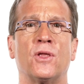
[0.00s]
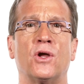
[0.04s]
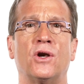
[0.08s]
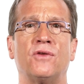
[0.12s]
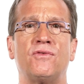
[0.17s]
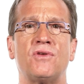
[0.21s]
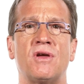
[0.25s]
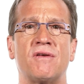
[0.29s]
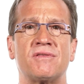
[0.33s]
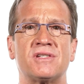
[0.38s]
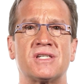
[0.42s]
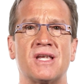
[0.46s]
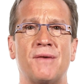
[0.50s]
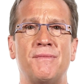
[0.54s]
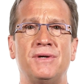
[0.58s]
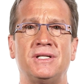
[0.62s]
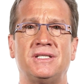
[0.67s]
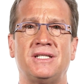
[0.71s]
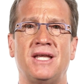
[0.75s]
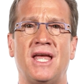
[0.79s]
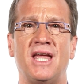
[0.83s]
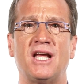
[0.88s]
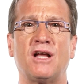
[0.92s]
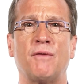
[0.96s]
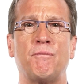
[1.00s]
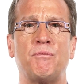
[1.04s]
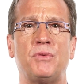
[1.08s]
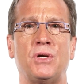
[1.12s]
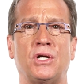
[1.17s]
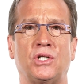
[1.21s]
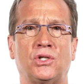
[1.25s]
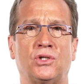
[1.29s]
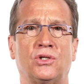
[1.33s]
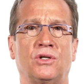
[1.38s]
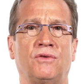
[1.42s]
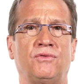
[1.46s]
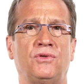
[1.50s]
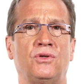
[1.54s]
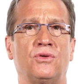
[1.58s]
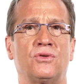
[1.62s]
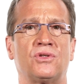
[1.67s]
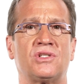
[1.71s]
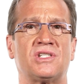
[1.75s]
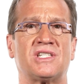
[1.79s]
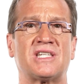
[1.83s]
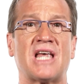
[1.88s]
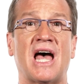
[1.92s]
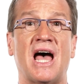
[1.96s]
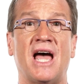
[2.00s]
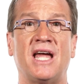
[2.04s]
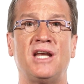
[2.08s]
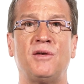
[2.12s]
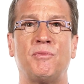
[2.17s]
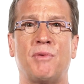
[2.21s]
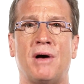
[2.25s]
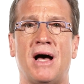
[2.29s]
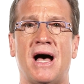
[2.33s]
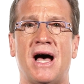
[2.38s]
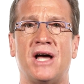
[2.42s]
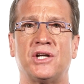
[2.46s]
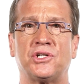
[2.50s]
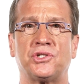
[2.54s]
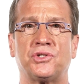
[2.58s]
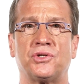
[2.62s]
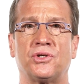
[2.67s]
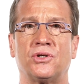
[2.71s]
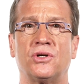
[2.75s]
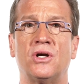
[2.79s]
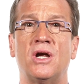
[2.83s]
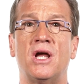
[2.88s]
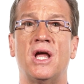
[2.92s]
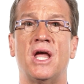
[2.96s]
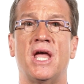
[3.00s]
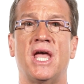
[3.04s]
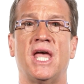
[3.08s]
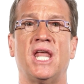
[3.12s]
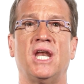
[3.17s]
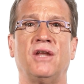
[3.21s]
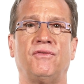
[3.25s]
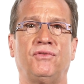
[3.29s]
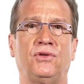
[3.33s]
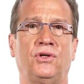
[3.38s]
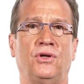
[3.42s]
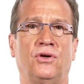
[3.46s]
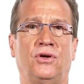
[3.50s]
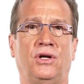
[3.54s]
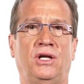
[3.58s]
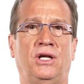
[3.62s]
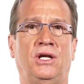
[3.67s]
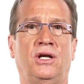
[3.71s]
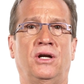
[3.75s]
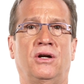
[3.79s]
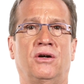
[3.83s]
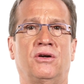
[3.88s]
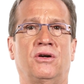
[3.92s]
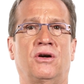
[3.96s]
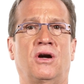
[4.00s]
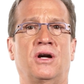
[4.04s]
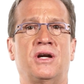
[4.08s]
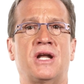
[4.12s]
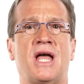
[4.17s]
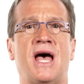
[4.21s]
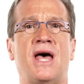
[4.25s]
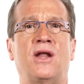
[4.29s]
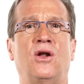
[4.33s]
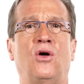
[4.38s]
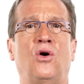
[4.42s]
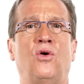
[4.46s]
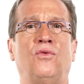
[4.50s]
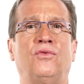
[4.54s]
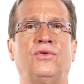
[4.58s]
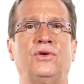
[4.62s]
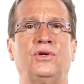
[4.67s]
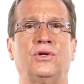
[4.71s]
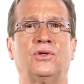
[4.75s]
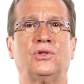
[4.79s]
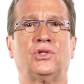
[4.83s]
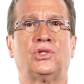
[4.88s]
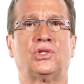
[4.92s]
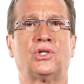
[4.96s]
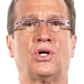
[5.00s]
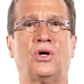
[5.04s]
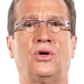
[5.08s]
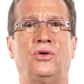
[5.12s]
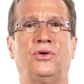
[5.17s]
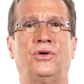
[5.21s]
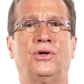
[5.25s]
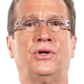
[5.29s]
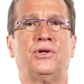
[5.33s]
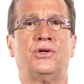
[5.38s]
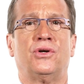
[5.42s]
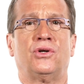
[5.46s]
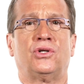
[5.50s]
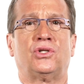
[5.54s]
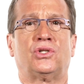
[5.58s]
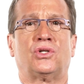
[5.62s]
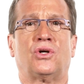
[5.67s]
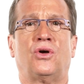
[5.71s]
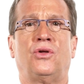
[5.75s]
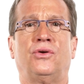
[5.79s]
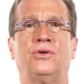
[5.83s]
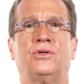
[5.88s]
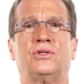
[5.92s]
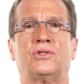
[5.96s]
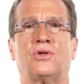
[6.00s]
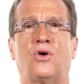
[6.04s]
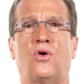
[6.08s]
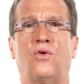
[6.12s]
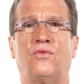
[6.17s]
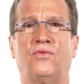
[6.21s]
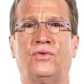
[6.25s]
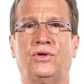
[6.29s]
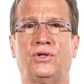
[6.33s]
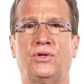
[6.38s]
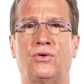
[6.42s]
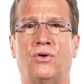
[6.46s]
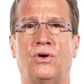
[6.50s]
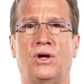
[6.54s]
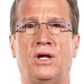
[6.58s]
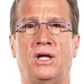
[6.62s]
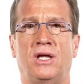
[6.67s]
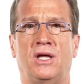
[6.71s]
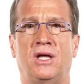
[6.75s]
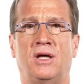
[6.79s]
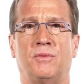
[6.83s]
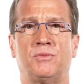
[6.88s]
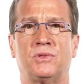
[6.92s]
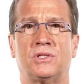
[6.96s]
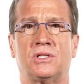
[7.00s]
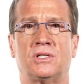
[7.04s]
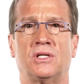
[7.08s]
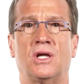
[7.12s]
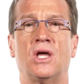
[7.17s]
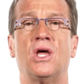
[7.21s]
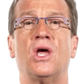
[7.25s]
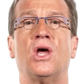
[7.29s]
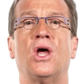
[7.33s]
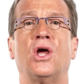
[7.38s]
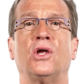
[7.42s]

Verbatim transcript: or you have someone take a picture of your side posture, and if your ear are not over your shoulder and your shoulder is over your hips,